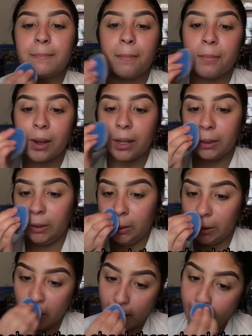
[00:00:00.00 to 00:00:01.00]
Sponge,
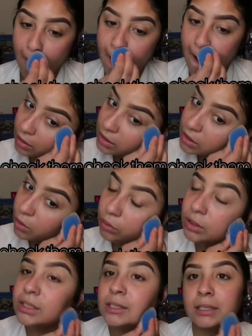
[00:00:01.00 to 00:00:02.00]
and it's
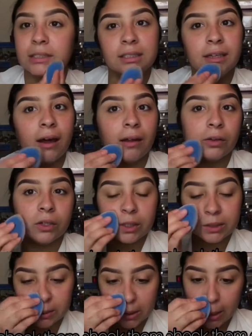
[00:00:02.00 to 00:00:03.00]
only
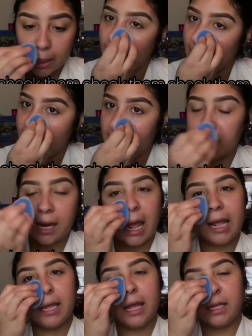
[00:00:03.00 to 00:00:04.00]
$6. And
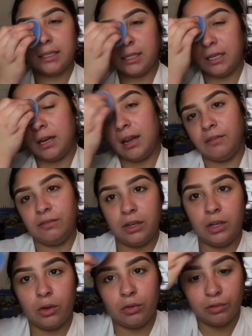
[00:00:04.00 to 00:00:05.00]
I did a
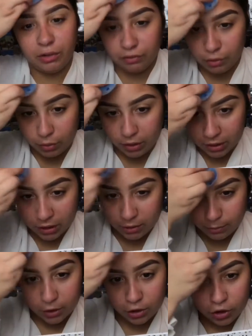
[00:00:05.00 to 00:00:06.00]
video reviewing this
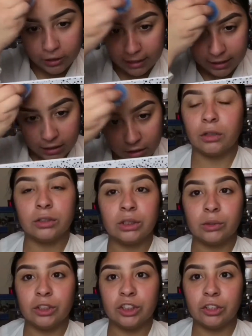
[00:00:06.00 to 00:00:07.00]
sponge, and long
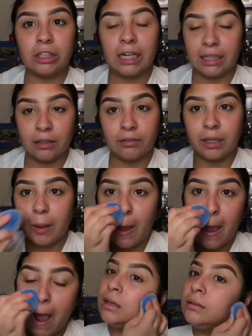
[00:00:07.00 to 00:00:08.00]
story short, I love it
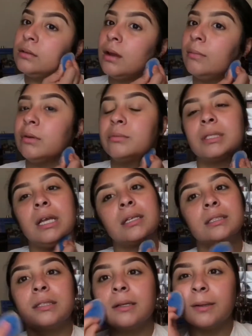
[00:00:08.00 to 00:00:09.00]
and I'm
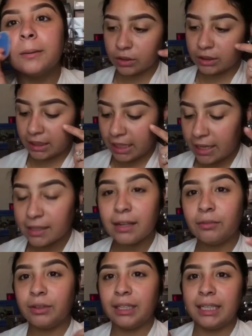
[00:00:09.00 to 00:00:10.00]
obsessed. To get
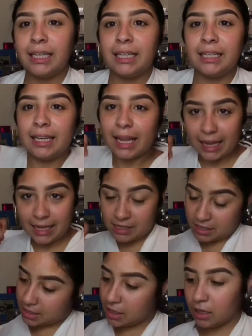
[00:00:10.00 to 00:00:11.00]
that really nice